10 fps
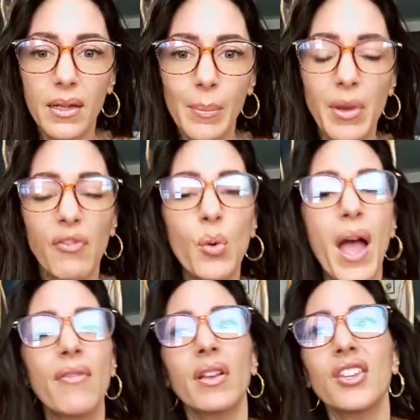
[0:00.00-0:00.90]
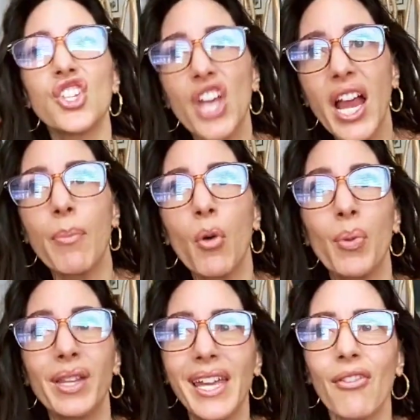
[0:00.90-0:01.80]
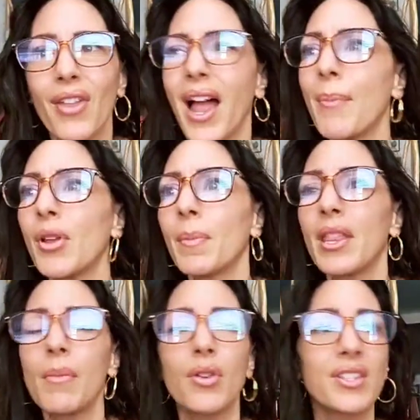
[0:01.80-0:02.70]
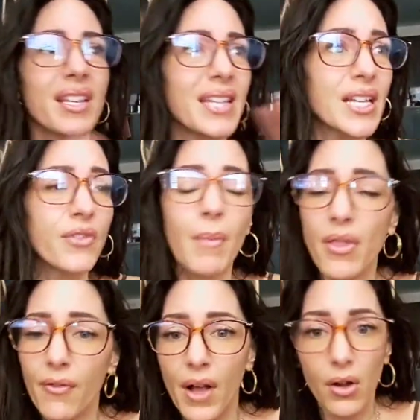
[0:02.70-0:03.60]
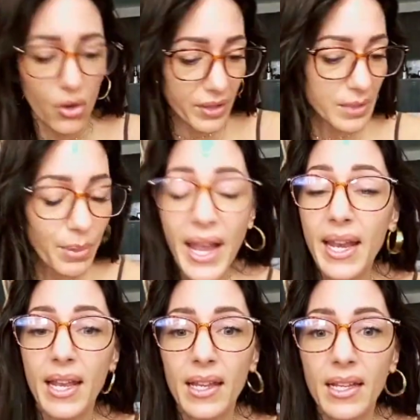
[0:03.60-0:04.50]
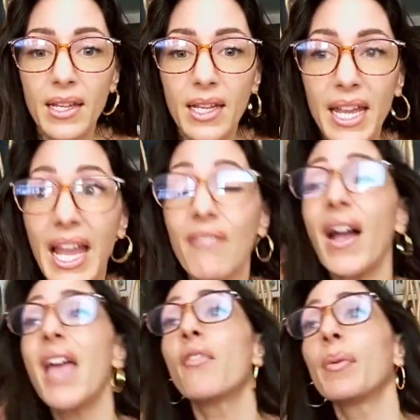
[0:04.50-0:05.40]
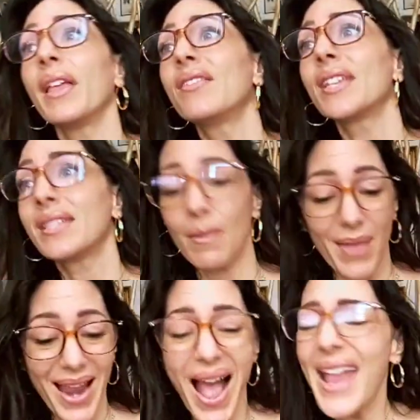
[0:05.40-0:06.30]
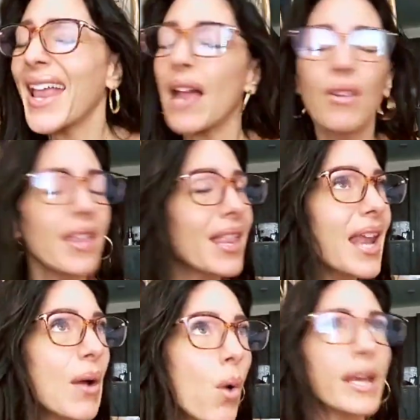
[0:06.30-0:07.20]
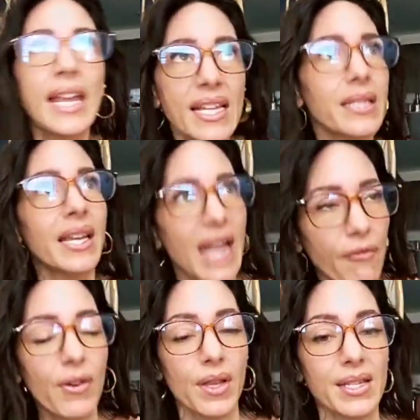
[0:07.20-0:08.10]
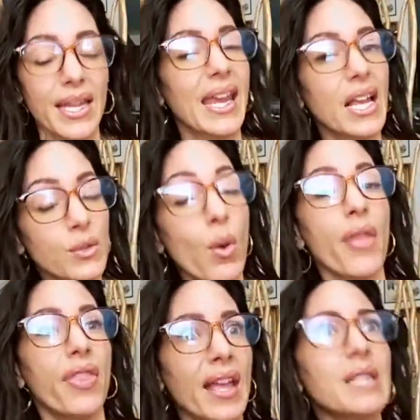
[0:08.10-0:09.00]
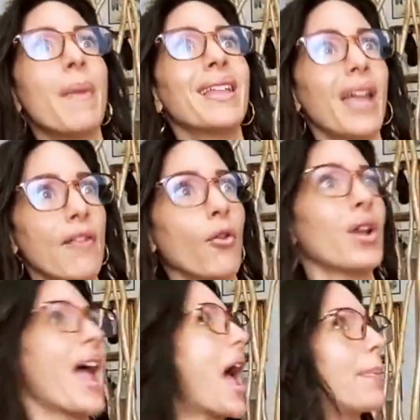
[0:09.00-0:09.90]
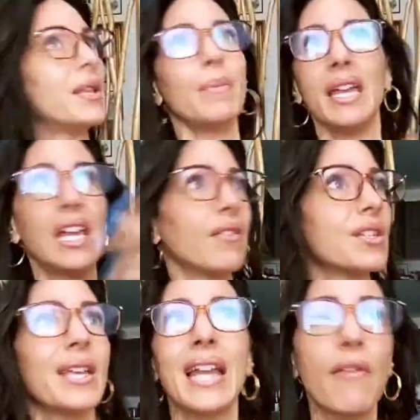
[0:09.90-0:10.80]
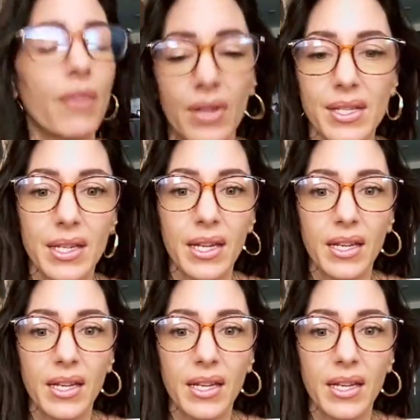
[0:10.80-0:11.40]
But if you have an unshakable belief that I'm going to be the most successful motherfucker on this planet, if I have a belief system that I get everything that I want easily and effortlessly, guess what? Things in my life are going to happen to me easily and effortlessly.